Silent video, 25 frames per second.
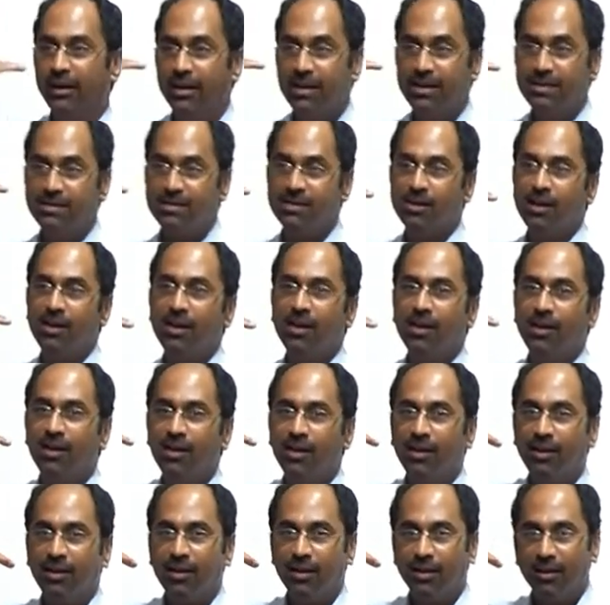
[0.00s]
is
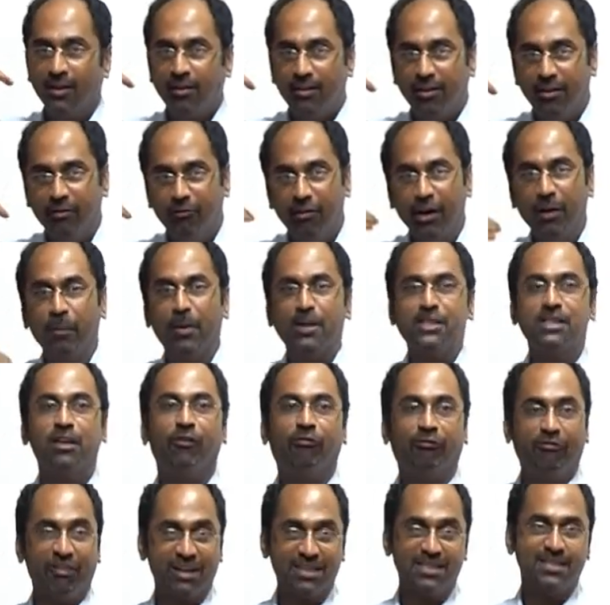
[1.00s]
very much the
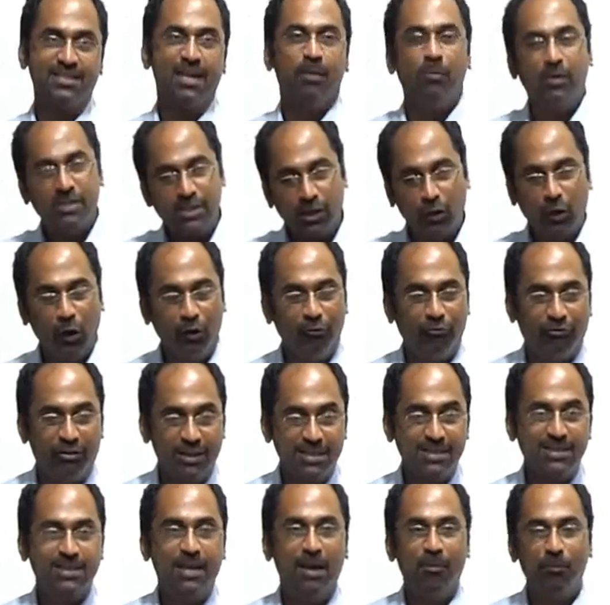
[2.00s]
first step. It's a good
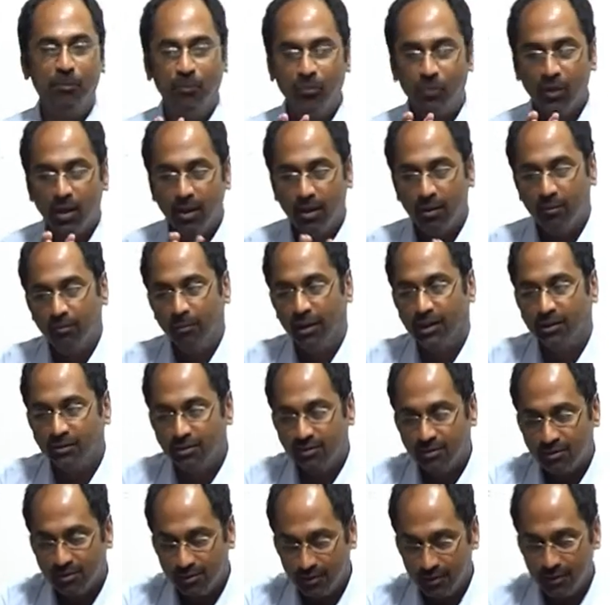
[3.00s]
first step,
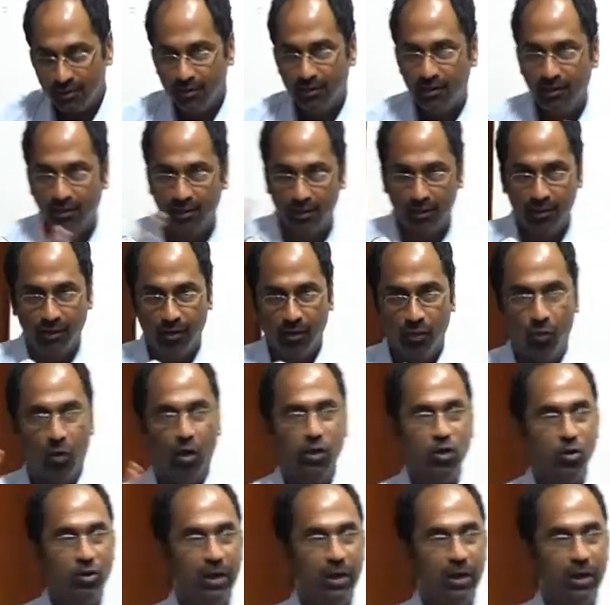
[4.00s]
but what you